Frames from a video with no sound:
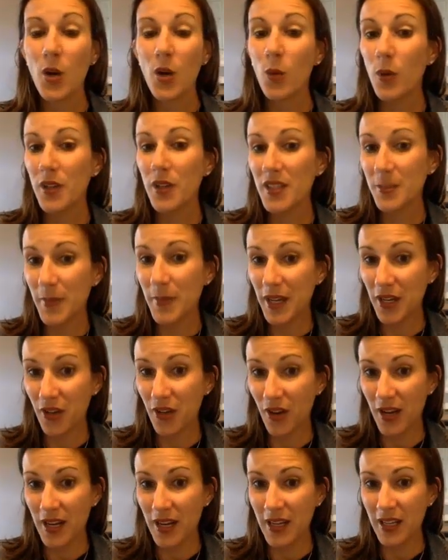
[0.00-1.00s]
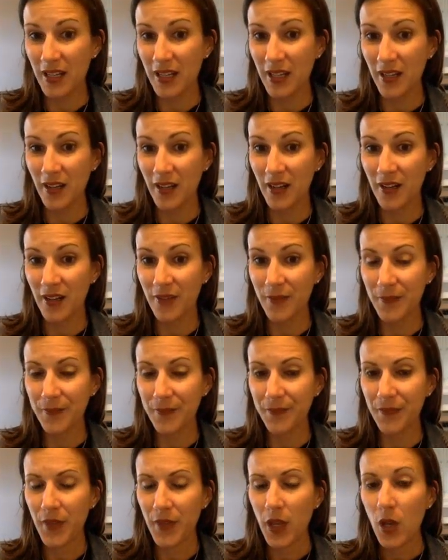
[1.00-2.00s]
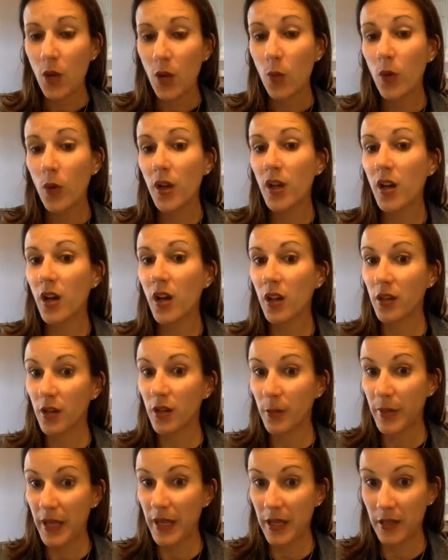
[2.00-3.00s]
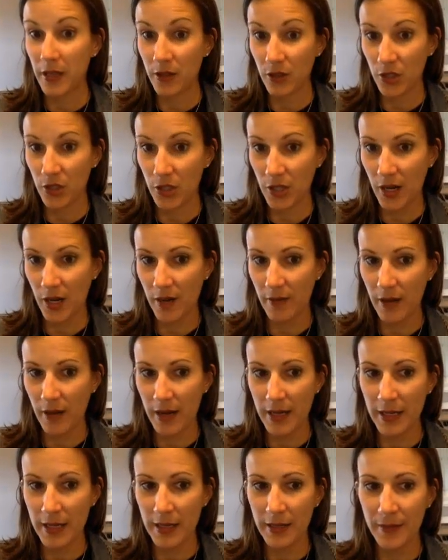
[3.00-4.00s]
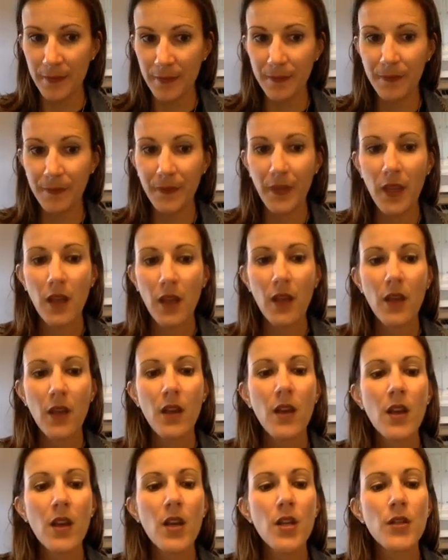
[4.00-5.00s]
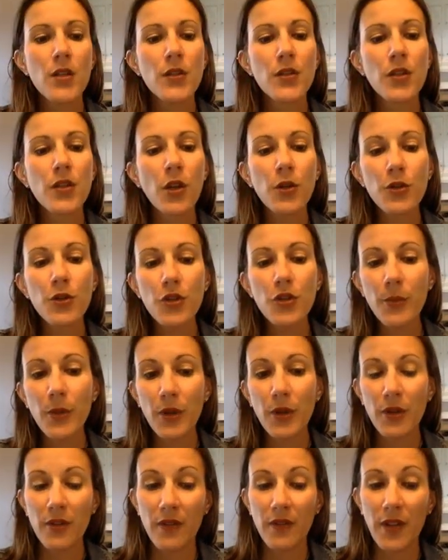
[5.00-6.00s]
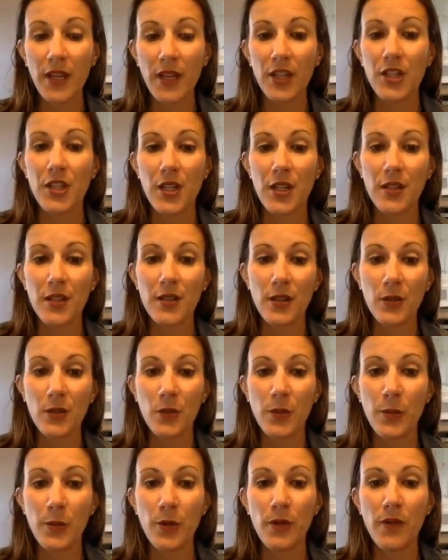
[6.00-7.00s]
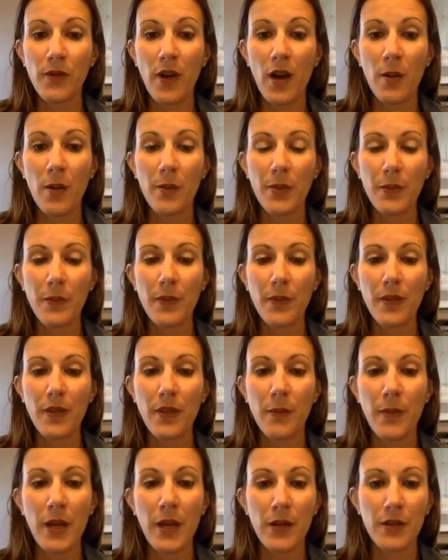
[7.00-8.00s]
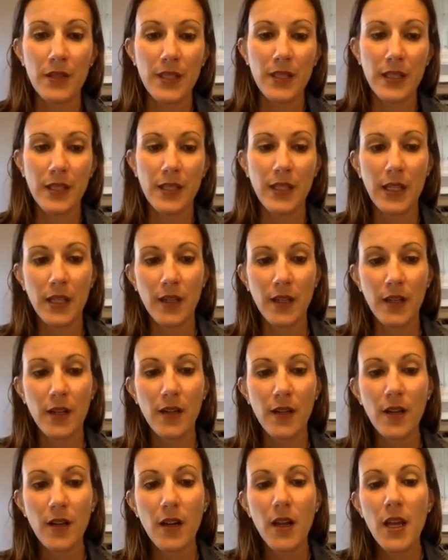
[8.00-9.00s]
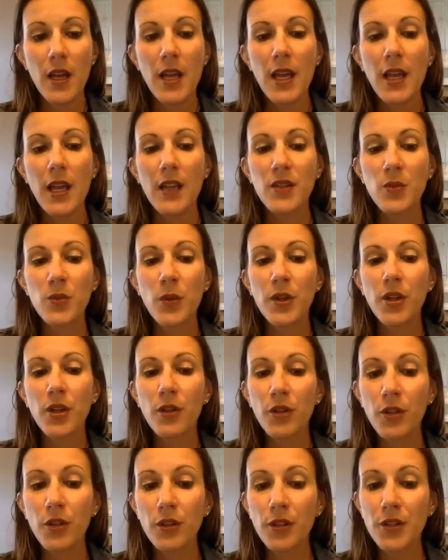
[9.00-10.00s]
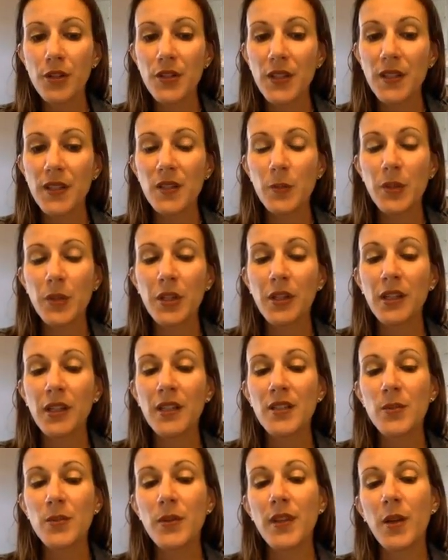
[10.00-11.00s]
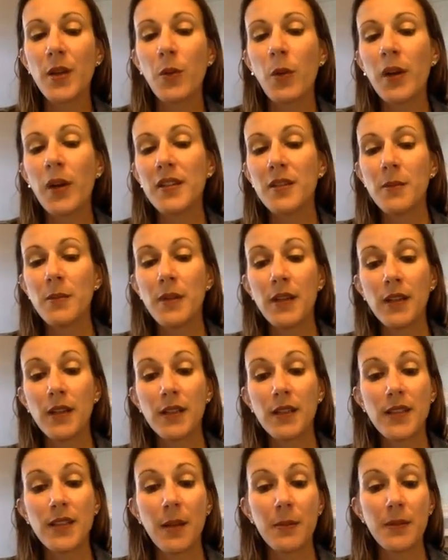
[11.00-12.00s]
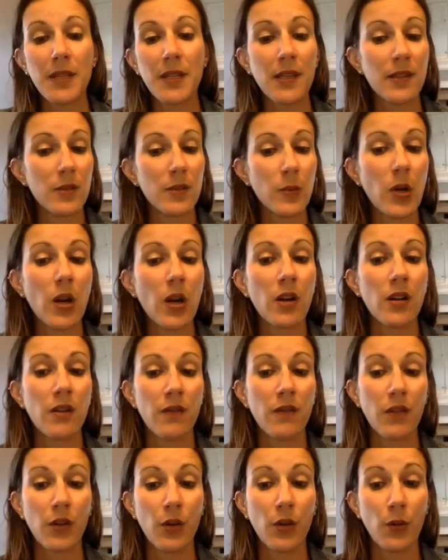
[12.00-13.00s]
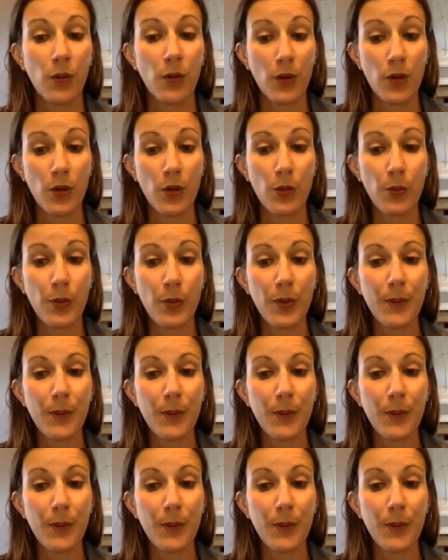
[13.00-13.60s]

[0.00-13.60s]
What is my grade in here? What color pen should I write in? Social motivations, as we move up the mountain here, is what our learners experience when they want to be accepted as part of the group.